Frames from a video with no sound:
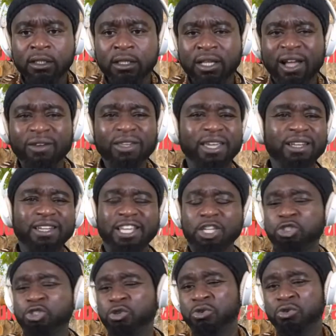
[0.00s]
How can they
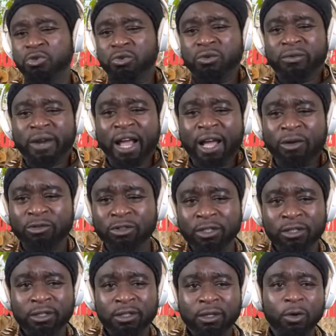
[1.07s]
show you around
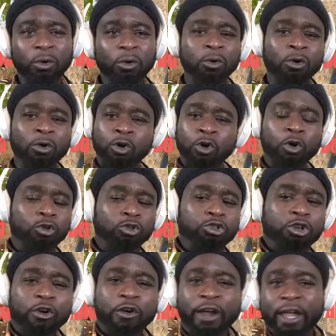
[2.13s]
or hold
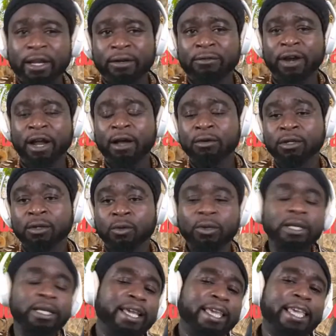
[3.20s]
your hand around
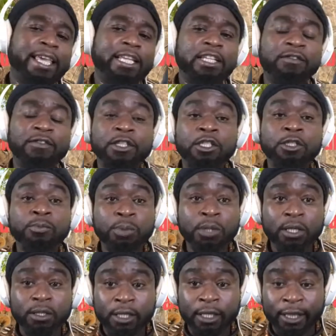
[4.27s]
when they can't even
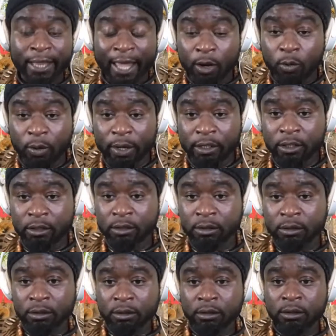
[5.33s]
speak the language?
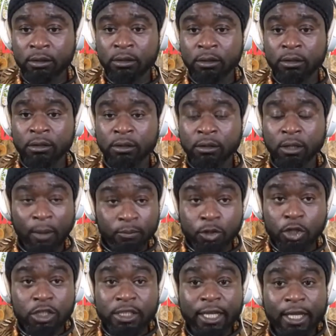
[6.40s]
I'm
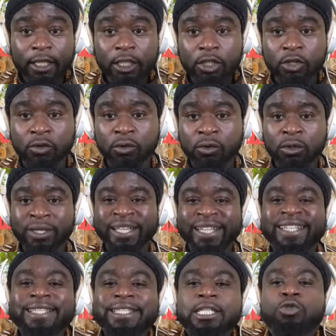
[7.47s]
just telling you.
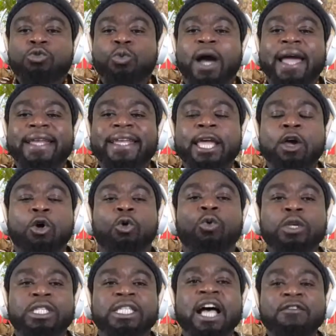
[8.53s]
This is why they
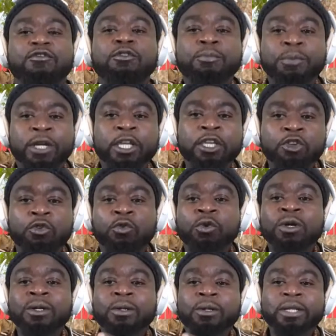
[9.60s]
always have to bring you
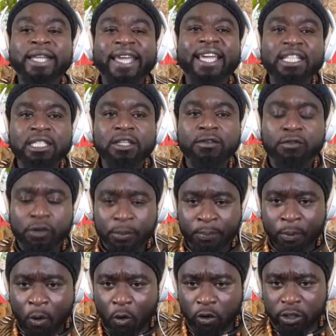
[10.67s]
negative
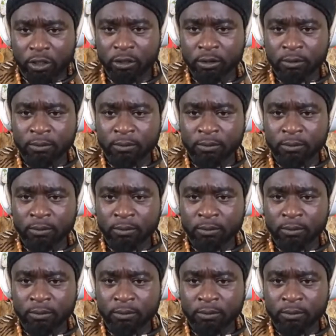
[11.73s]
report.